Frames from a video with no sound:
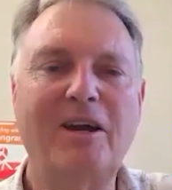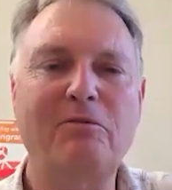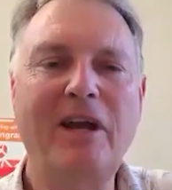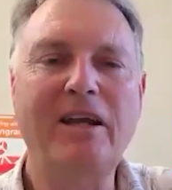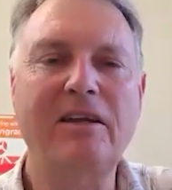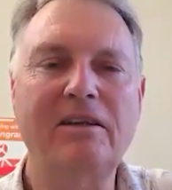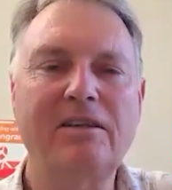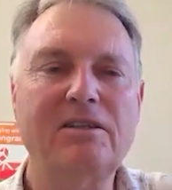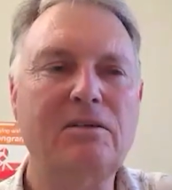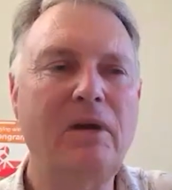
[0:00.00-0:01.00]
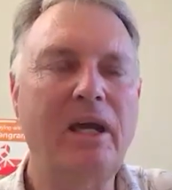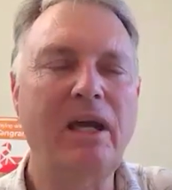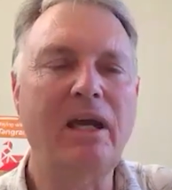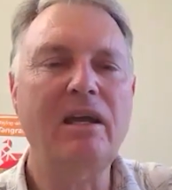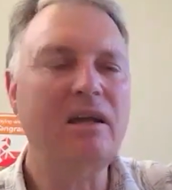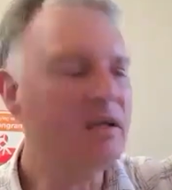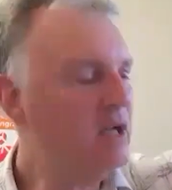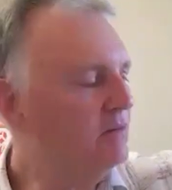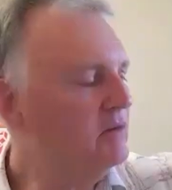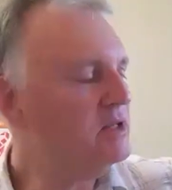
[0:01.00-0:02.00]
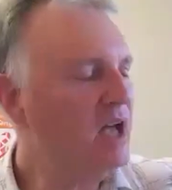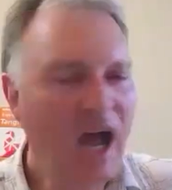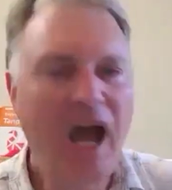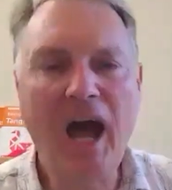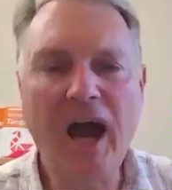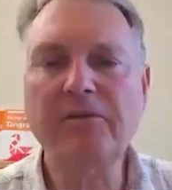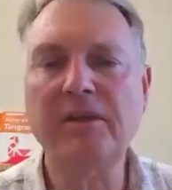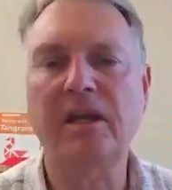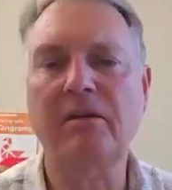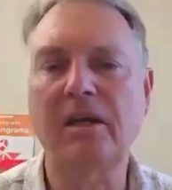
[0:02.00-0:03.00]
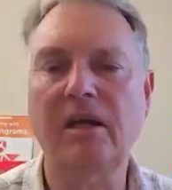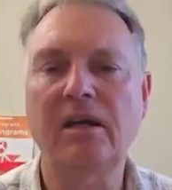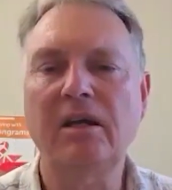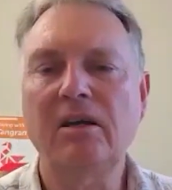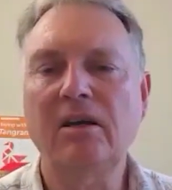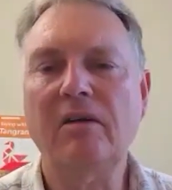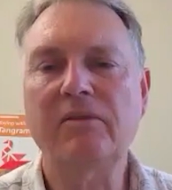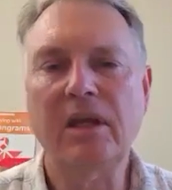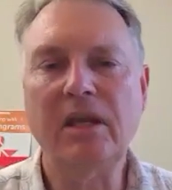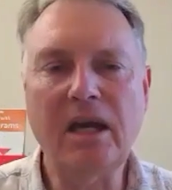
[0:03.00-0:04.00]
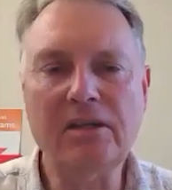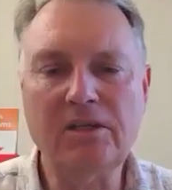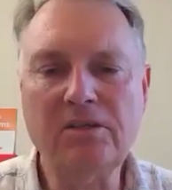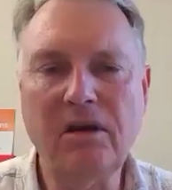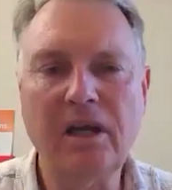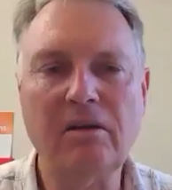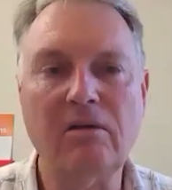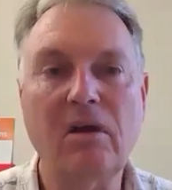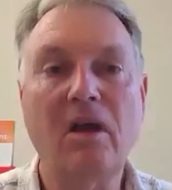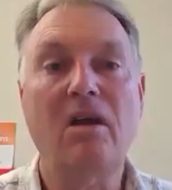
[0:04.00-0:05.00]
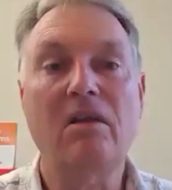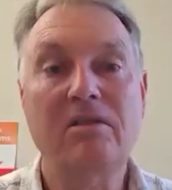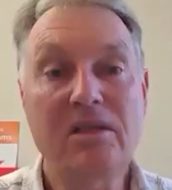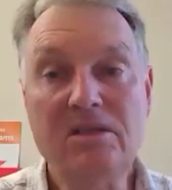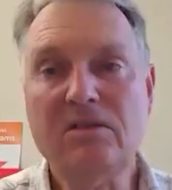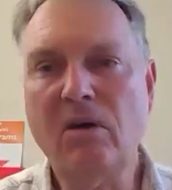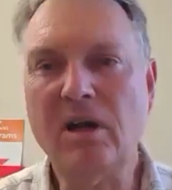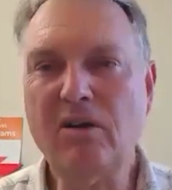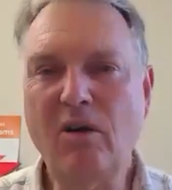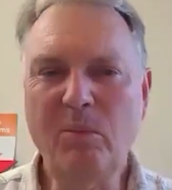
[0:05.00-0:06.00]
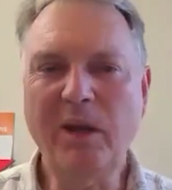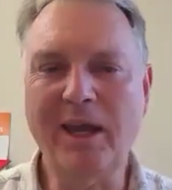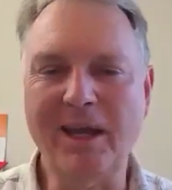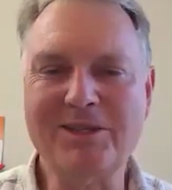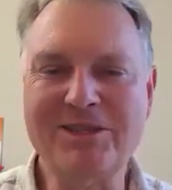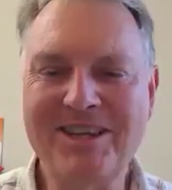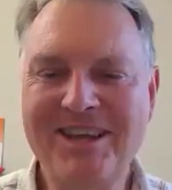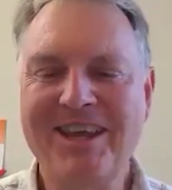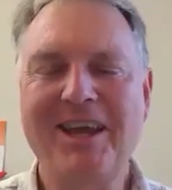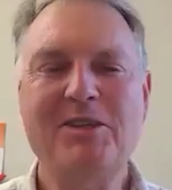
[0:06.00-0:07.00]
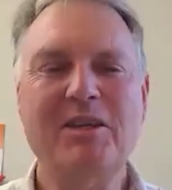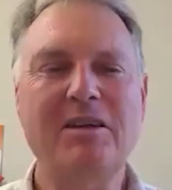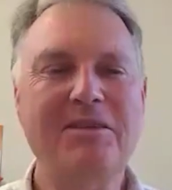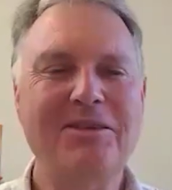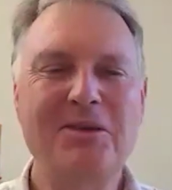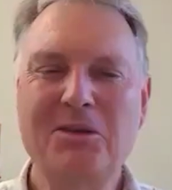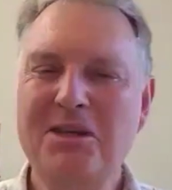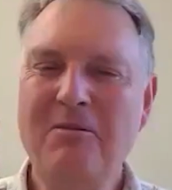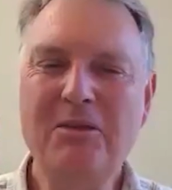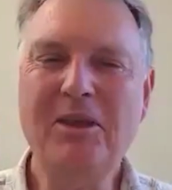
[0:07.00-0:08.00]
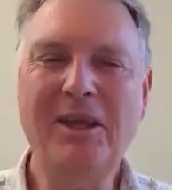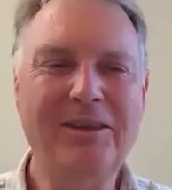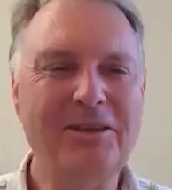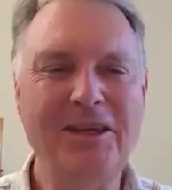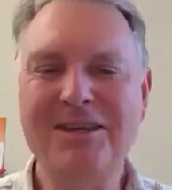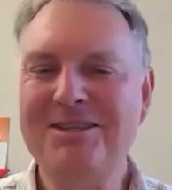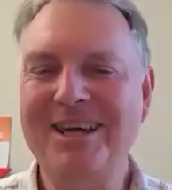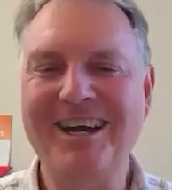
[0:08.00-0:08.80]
red square, covers half the area of the larger triangle. This is quite complex, and so you should never think that these